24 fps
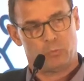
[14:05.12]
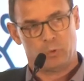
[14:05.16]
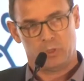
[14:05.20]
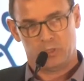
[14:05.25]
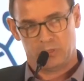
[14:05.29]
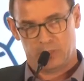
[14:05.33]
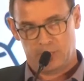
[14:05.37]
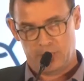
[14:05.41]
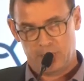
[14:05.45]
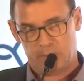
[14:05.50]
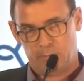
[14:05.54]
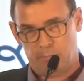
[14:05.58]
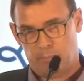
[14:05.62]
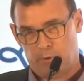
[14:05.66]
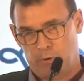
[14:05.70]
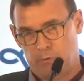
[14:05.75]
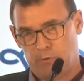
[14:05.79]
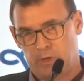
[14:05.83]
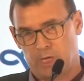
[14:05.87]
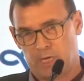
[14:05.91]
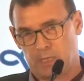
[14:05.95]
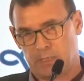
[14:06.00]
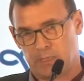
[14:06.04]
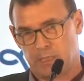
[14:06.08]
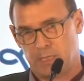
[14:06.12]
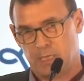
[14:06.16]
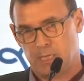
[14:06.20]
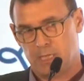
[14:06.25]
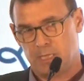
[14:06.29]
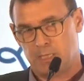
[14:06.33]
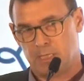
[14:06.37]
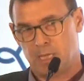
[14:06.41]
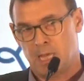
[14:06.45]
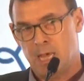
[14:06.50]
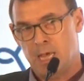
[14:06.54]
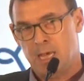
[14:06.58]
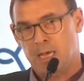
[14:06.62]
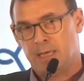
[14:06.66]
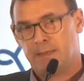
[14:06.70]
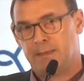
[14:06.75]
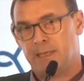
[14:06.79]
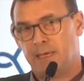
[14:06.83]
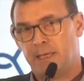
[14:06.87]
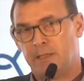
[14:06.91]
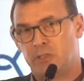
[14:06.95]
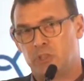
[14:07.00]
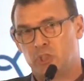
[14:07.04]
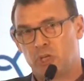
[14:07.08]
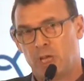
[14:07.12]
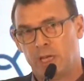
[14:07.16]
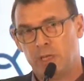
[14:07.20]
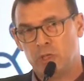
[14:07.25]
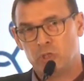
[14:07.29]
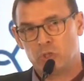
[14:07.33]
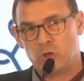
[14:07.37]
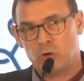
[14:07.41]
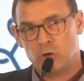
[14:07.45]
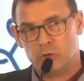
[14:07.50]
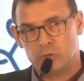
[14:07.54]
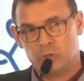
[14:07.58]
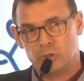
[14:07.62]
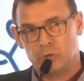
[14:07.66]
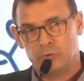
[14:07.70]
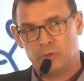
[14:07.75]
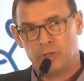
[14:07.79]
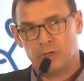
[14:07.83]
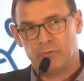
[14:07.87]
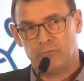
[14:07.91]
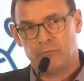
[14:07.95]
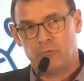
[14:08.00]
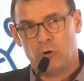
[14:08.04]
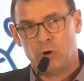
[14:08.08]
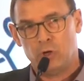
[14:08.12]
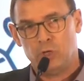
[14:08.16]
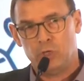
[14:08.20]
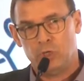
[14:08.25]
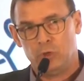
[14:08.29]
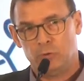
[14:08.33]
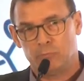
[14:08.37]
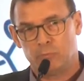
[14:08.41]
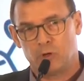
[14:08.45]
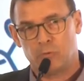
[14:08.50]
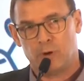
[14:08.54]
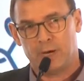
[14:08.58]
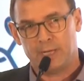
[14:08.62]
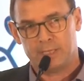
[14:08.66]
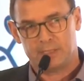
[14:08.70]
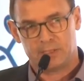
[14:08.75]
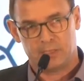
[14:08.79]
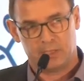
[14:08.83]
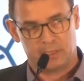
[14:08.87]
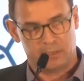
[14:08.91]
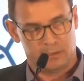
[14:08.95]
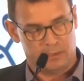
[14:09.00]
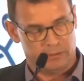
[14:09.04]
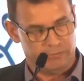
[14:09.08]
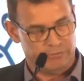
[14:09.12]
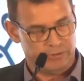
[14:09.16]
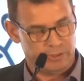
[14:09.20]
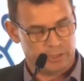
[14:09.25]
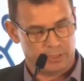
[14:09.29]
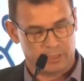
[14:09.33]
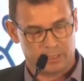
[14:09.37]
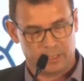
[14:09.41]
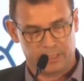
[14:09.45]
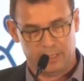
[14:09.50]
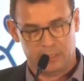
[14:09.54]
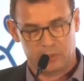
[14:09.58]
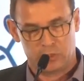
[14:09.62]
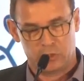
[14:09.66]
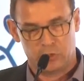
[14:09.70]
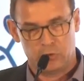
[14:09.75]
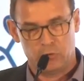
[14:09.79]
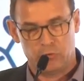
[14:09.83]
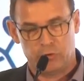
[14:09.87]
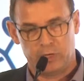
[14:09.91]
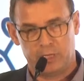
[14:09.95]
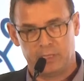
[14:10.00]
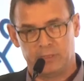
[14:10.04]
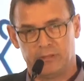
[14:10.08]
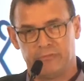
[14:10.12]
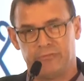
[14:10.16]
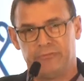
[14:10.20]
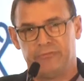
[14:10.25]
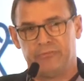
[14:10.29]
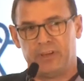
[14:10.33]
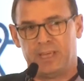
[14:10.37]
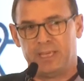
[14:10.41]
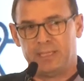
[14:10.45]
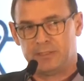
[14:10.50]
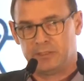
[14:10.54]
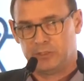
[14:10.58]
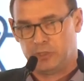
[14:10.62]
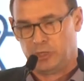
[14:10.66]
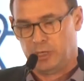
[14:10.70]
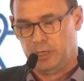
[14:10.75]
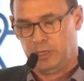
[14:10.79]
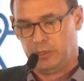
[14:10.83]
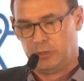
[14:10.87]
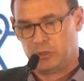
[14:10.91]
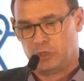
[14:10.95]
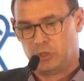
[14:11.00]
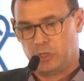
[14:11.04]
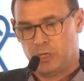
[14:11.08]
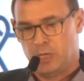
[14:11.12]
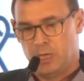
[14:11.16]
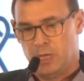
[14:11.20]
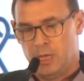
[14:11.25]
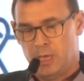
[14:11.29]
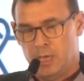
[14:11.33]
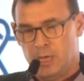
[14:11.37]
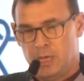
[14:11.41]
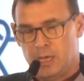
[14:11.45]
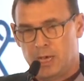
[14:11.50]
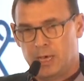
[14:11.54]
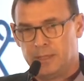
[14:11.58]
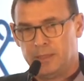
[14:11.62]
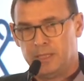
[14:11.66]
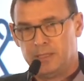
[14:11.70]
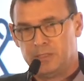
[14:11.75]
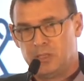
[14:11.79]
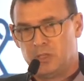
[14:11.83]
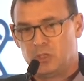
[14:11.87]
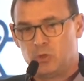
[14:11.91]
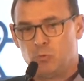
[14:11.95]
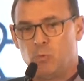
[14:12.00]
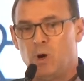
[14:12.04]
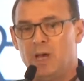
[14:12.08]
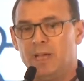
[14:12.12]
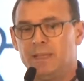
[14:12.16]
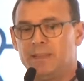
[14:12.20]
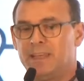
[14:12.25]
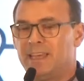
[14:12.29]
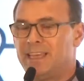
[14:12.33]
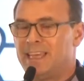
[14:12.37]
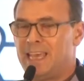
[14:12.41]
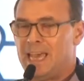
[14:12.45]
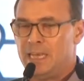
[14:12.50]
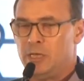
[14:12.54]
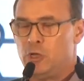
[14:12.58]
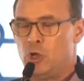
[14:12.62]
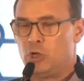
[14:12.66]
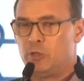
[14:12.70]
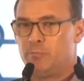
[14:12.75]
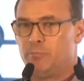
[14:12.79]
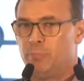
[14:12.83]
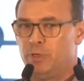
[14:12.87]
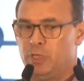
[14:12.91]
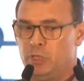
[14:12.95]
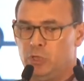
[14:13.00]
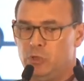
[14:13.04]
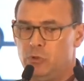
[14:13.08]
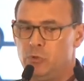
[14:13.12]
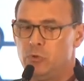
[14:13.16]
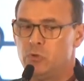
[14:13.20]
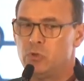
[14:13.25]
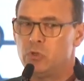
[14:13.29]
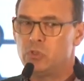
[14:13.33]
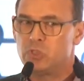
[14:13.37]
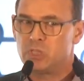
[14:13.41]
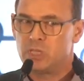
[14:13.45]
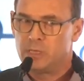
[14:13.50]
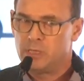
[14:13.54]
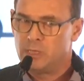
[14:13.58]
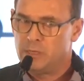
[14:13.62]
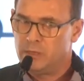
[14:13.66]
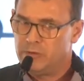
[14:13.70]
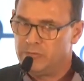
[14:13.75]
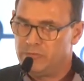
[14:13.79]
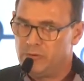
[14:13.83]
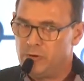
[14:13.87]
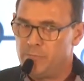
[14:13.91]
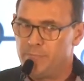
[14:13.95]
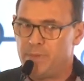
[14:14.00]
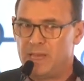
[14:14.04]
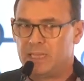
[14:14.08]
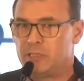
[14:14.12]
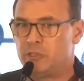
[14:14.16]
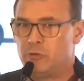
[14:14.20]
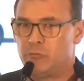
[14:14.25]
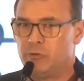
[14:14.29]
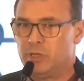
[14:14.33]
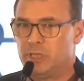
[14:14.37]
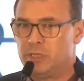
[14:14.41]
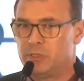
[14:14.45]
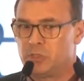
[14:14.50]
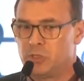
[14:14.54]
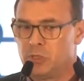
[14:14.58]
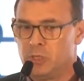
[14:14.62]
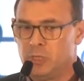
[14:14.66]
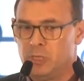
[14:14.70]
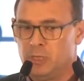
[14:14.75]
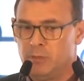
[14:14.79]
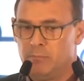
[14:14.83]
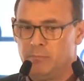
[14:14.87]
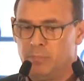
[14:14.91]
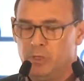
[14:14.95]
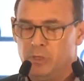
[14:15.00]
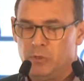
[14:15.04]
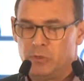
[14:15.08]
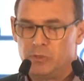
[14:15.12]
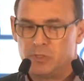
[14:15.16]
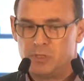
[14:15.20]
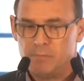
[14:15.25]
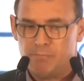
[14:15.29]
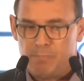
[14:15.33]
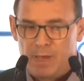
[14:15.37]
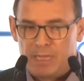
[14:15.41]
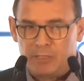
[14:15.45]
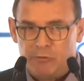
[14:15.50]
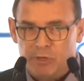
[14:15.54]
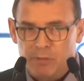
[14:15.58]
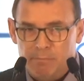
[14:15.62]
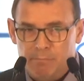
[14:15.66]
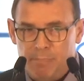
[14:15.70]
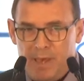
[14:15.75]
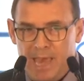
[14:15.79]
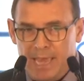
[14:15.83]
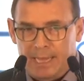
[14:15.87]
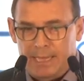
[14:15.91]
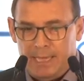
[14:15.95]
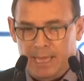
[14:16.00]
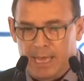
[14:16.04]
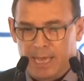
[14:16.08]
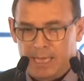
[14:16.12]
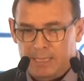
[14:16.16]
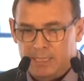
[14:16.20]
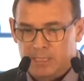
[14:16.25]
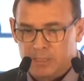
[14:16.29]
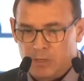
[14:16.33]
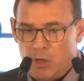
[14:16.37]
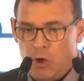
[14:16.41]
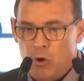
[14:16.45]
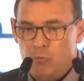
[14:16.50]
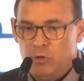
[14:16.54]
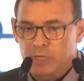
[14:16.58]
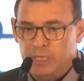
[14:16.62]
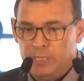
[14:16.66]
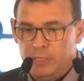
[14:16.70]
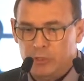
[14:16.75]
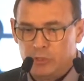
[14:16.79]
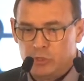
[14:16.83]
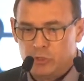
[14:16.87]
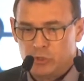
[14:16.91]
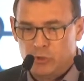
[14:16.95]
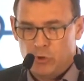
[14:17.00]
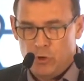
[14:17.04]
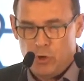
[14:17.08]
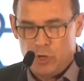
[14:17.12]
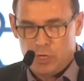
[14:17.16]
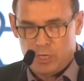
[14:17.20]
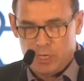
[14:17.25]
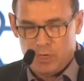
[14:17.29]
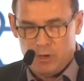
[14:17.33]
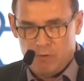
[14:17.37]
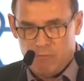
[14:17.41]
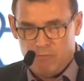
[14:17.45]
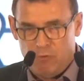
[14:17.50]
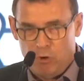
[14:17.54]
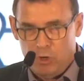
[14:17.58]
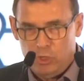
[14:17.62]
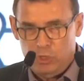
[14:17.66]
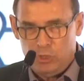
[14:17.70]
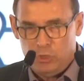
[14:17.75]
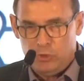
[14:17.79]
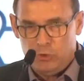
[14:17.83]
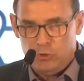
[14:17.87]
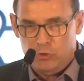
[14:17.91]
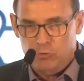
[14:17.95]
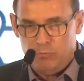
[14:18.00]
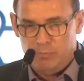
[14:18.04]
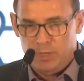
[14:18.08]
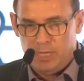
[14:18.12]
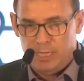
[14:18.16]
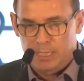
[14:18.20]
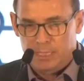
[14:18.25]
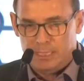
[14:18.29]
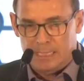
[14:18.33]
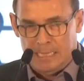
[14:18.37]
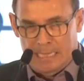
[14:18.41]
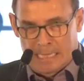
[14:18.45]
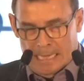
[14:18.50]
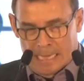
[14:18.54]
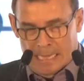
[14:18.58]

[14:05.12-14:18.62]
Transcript: with these products is they change also their volume quite significantly during the phase change. And this is why they cannot be used for batteries, because the battery pack has only a certain volume and